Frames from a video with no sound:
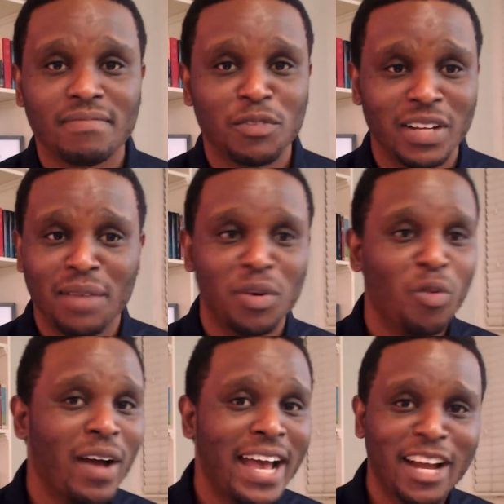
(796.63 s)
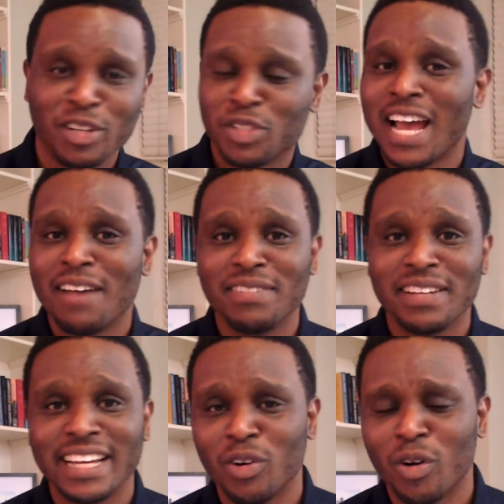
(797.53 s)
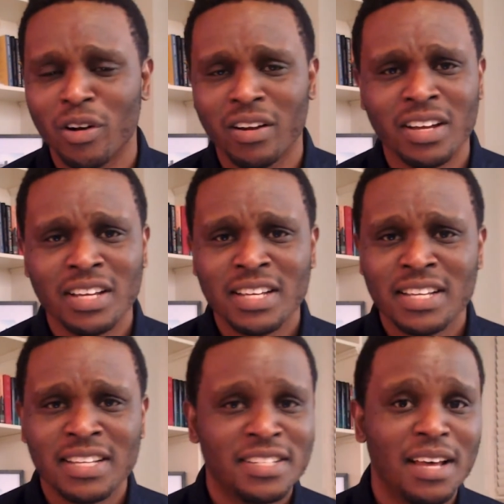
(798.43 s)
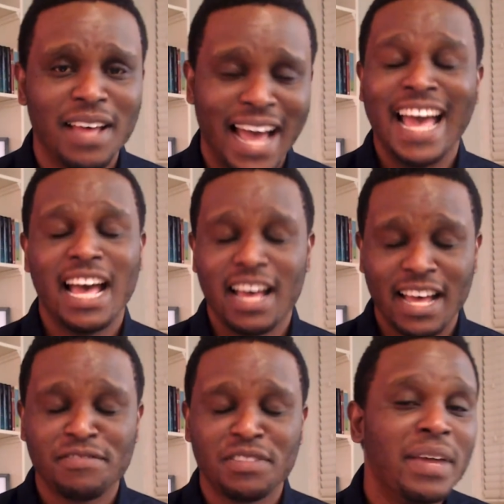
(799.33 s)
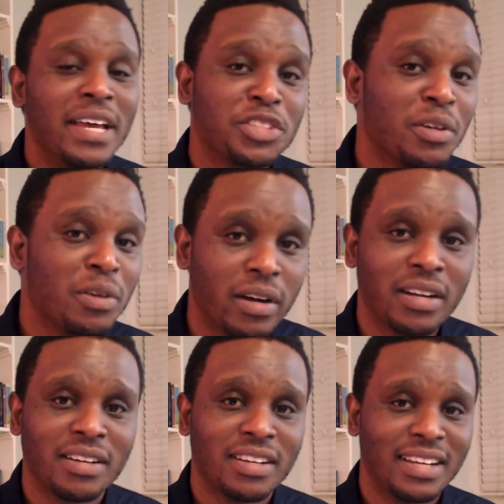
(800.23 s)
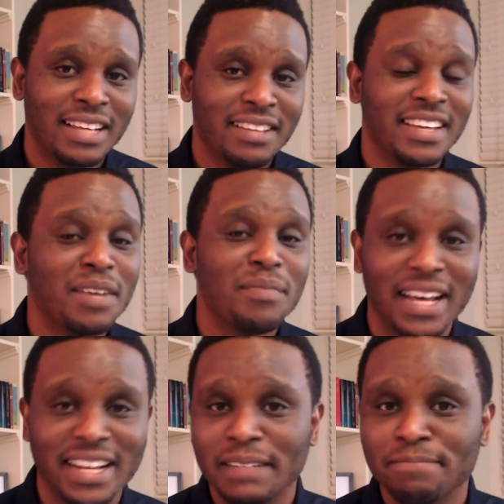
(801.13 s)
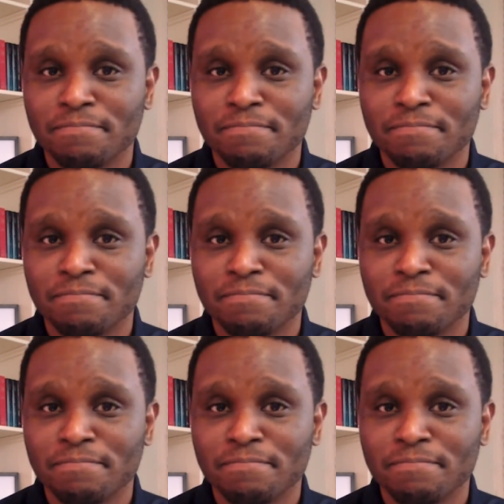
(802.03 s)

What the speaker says: when I'm away or traveling, or so I have to make sure I think about it.